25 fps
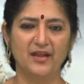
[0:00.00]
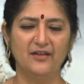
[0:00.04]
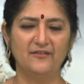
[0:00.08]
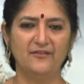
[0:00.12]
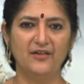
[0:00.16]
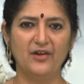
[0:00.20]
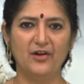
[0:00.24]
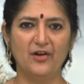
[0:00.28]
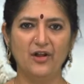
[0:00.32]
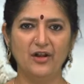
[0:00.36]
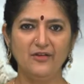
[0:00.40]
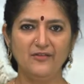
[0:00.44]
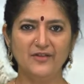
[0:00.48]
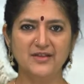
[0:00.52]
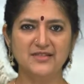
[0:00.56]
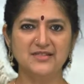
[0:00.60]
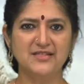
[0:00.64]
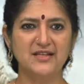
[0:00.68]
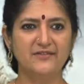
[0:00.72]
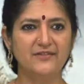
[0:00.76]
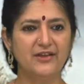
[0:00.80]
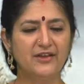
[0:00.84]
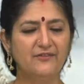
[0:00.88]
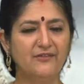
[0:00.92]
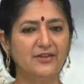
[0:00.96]
We are always
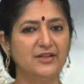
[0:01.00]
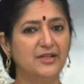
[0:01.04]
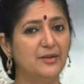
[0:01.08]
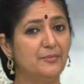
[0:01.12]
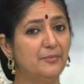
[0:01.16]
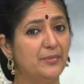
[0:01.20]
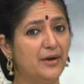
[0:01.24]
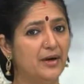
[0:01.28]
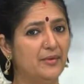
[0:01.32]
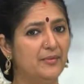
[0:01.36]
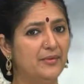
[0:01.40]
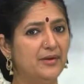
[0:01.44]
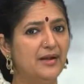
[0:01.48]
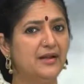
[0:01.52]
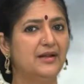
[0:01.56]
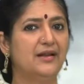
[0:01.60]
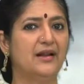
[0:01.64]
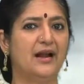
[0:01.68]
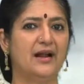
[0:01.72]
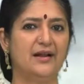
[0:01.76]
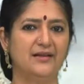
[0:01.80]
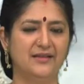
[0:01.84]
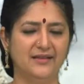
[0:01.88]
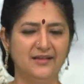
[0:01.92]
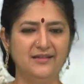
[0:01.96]
living with the permanent
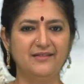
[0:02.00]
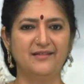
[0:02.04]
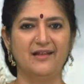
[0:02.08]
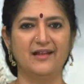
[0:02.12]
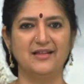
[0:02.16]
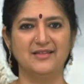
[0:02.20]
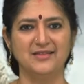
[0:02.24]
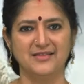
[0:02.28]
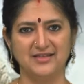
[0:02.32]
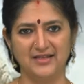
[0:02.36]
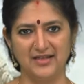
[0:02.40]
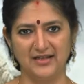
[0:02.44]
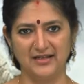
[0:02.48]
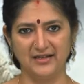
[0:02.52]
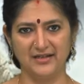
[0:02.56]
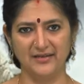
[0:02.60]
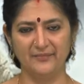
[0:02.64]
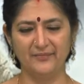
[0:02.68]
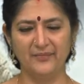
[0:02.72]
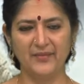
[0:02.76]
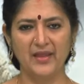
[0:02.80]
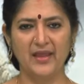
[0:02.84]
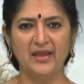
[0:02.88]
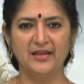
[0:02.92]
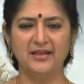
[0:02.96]
and the transient.
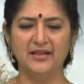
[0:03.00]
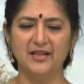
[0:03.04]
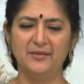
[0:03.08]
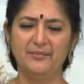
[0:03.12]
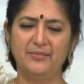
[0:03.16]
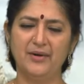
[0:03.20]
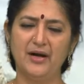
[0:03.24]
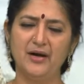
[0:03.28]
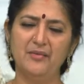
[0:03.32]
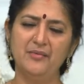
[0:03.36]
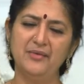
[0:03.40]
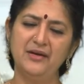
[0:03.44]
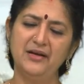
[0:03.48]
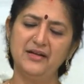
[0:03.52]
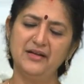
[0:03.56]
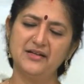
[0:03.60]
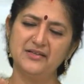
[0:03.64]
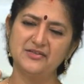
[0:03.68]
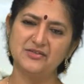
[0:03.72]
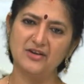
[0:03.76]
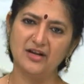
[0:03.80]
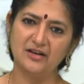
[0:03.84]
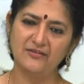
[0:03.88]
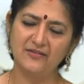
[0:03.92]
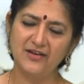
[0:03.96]
The permanent
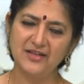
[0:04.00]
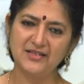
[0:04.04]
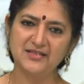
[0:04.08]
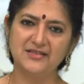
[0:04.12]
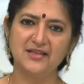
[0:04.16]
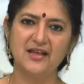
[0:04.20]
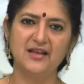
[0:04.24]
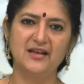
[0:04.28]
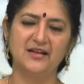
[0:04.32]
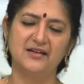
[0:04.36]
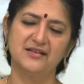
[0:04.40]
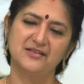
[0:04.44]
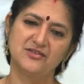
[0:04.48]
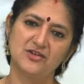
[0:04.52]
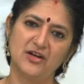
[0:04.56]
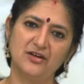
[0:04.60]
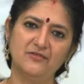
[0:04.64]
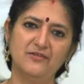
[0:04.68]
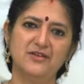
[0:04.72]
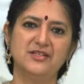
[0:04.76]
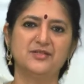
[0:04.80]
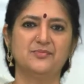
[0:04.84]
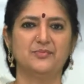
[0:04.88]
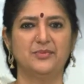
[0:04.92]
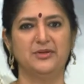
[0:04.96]
is always there, it is
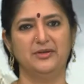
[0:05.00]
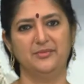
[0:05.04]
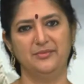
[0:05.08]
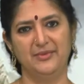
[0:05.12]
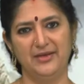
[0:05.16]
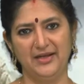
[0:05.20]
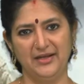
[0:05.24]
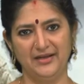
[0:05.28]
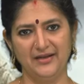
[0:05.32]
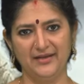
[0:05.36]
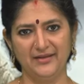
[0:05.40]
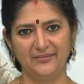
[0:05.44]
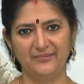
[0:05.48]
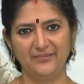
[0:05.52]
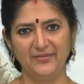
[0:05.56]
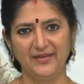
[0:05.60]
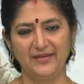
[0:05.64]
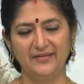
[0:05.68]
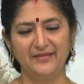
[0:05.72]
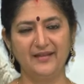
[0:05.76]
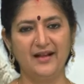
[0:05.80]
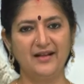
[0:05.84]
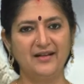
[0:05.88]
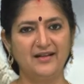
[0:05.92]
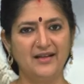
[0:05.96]
always permanent.
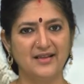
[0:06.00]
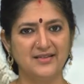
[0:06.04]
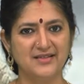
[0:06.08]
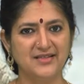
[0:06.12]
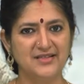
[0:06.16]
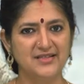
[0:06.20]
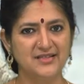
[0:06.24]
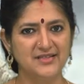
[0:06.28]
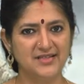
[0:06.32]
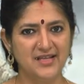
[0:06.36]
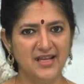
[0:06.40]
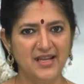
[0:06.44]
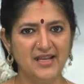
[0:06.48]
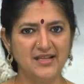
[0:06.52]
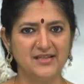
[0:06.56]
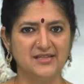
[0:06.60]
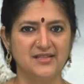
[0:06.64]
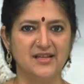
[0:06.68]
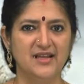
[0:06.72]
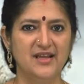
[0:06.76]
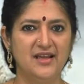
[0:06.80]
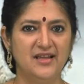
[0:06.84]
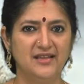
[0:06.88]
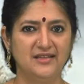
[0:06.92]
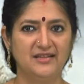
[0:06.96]
That doesn't change,
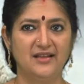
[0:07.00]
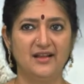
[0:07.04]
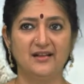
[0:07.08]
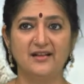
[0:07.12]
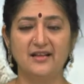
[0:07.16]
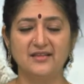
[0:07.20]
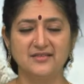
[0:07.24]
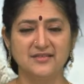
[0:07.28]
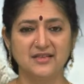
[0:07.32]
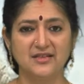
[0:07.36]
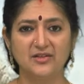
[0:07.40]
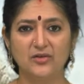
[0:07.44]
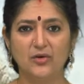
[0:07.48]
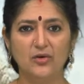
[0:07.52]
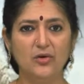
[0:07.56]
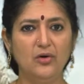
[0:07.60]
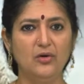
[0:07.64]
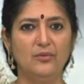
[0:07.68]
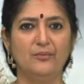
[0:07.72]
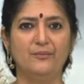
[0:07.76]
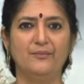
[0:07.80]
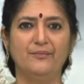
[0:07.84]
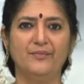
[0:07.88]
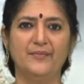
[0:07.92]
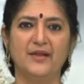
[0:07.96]
that doesn't
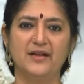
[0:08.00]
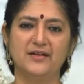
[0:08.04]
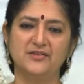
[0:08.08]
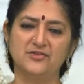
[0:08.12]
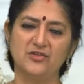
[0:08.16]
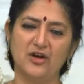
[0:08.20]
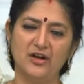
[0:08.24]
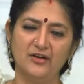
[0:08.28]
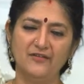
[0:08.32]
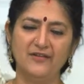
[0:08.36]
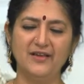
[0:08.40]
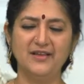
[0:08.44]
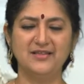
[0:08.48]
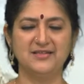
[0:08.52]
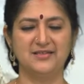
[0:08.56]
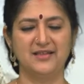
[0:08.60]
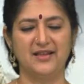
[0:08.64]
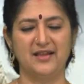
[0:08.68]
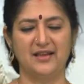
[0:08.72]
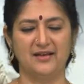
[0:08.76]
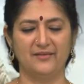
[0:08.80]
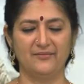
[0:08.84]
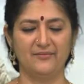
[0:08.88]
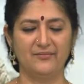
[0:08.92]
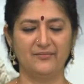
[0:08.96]
go, that is always there.